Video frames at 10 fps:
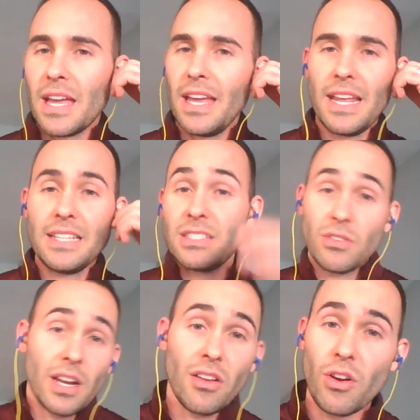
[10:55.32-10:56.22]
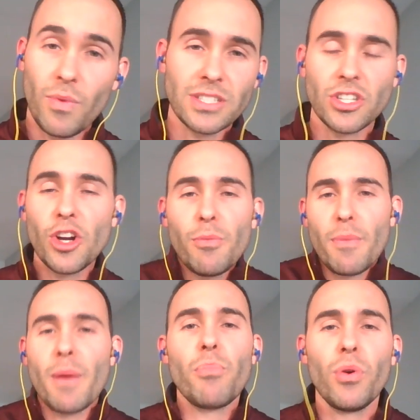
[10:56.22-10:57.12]
And he's still got a long ways to go, but
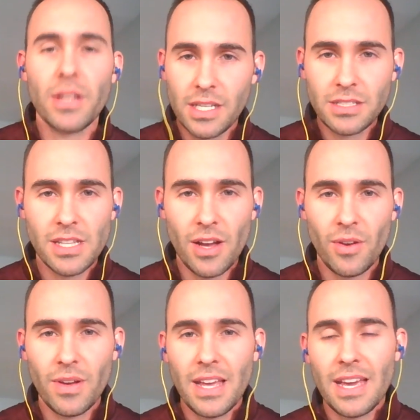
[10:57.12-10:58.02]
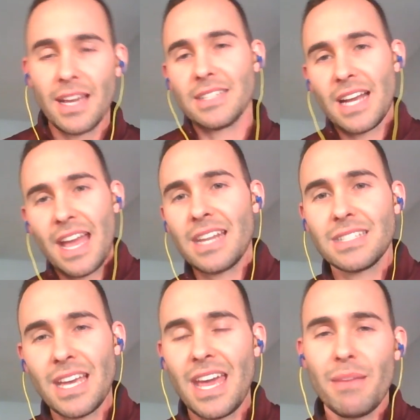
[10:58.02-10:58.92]
my point is, though, is I had to
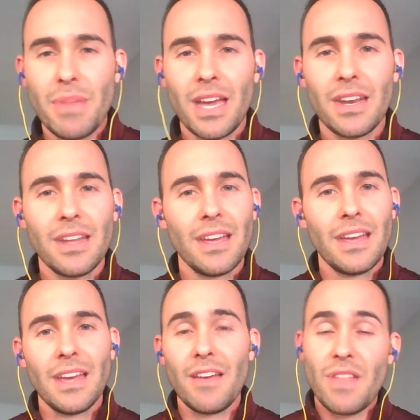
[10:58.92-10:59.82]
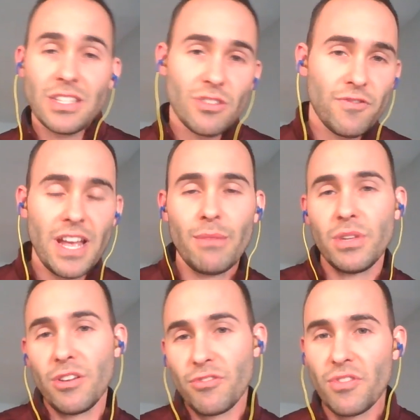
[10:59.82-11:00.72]
say, hey, man, if that's your family,
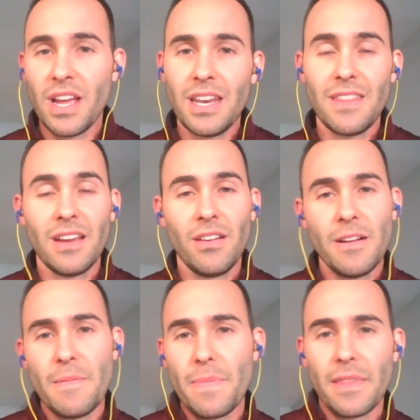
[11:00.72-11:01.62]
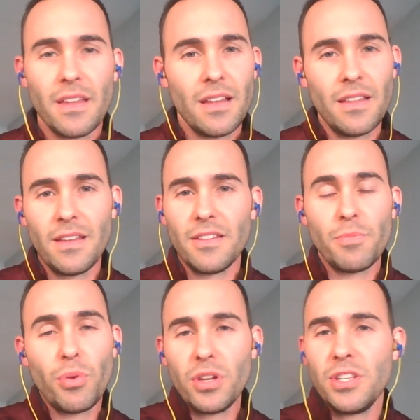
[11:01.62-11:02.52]
your friend, and they're
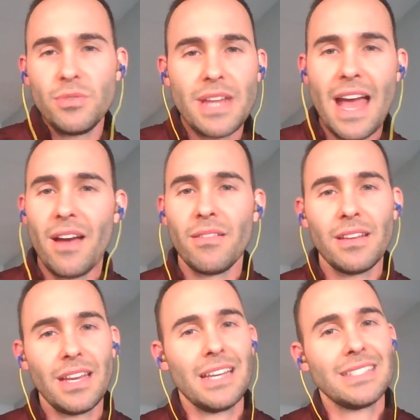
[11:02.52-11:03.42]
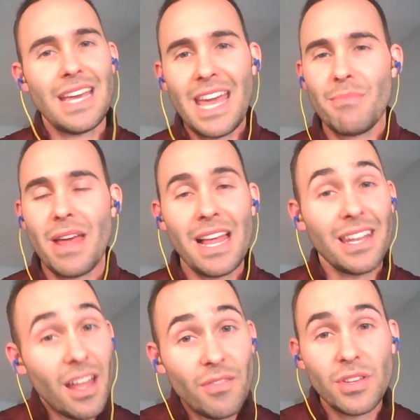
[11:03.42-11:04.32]
putting you down, say, hey, man, I love